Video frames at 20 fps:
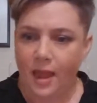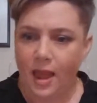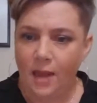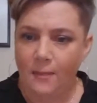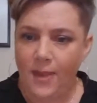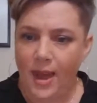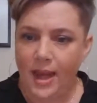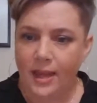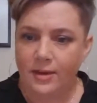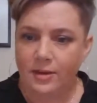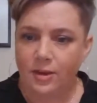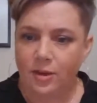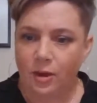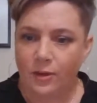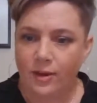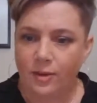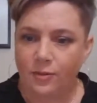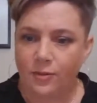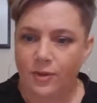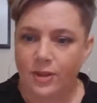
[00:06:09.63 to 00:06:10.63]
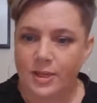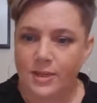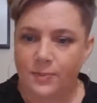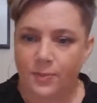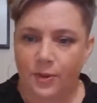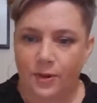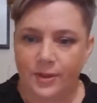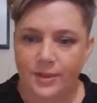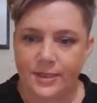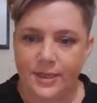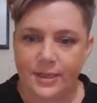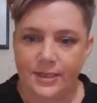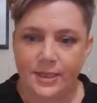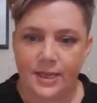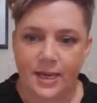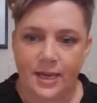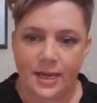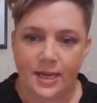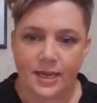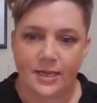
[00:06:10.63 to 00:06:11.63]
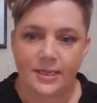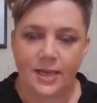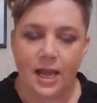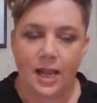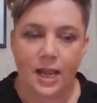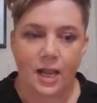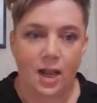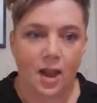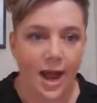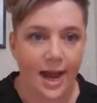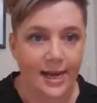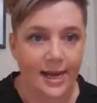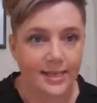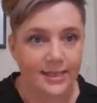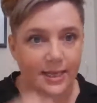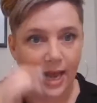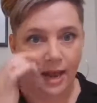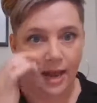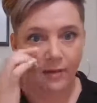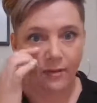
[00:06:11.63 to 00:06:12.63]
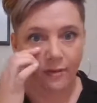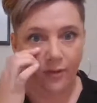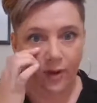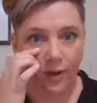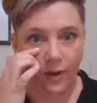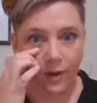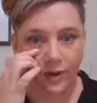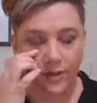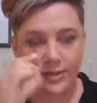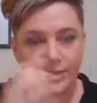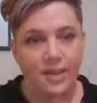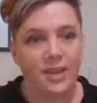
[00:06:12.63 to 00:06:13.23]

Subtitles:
about going through this process is likes and follows.